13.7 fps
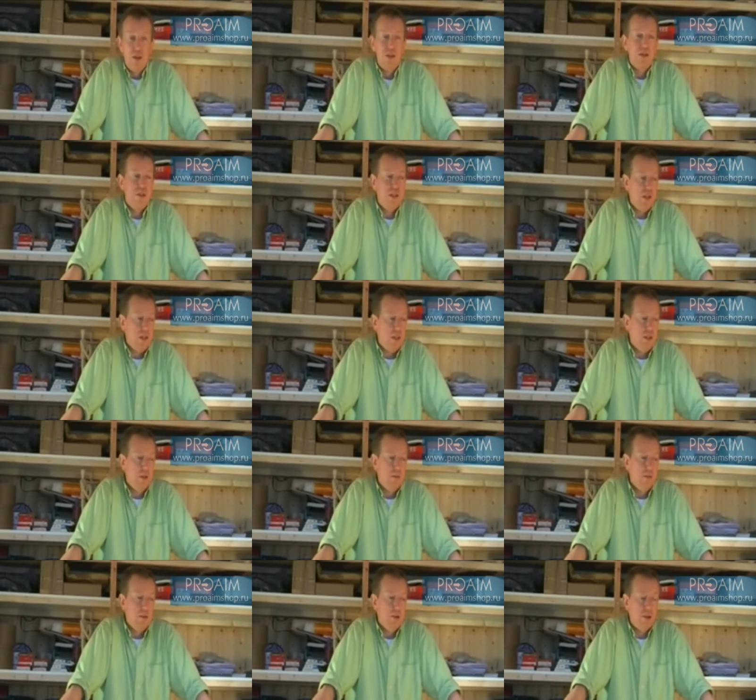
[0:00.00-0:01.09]
which is
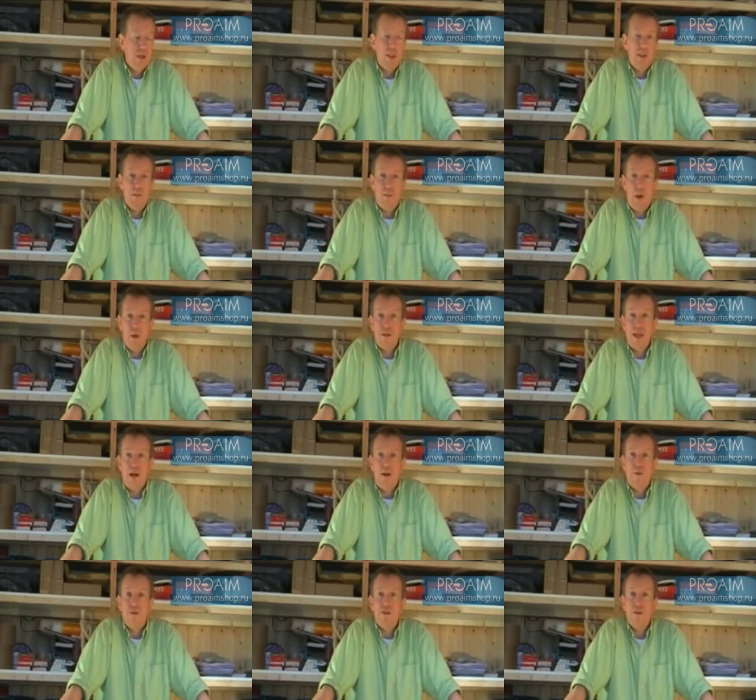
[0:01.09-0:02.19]
still pushing the boat
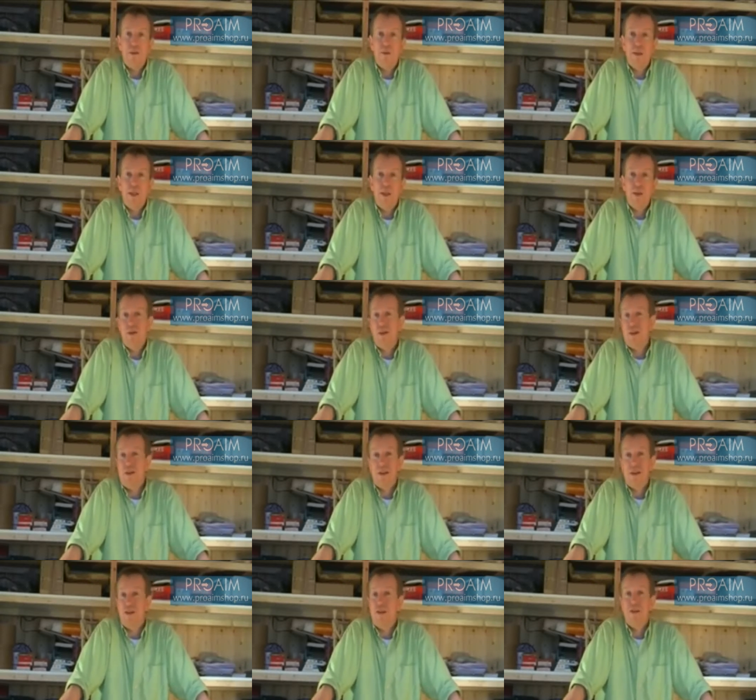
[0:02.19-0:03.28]
out for somebody who
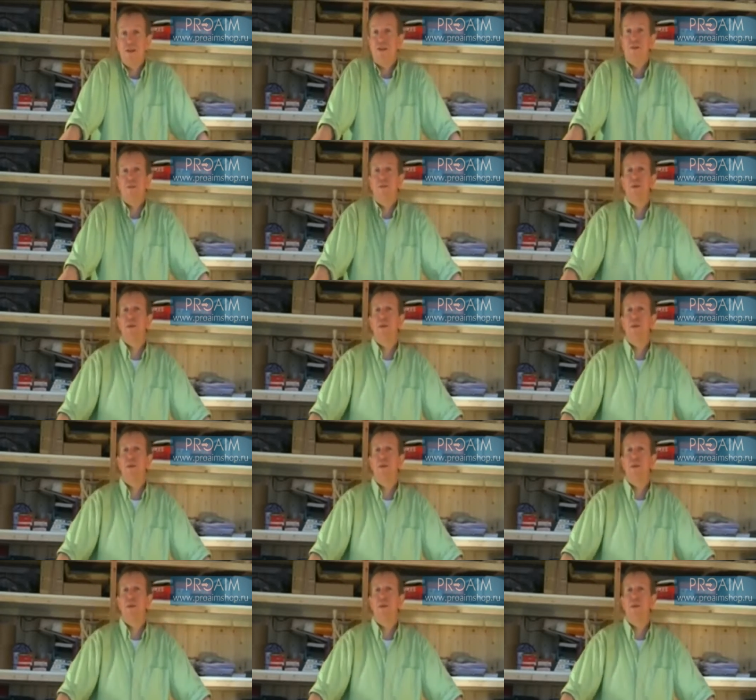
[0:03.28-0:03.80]
does this just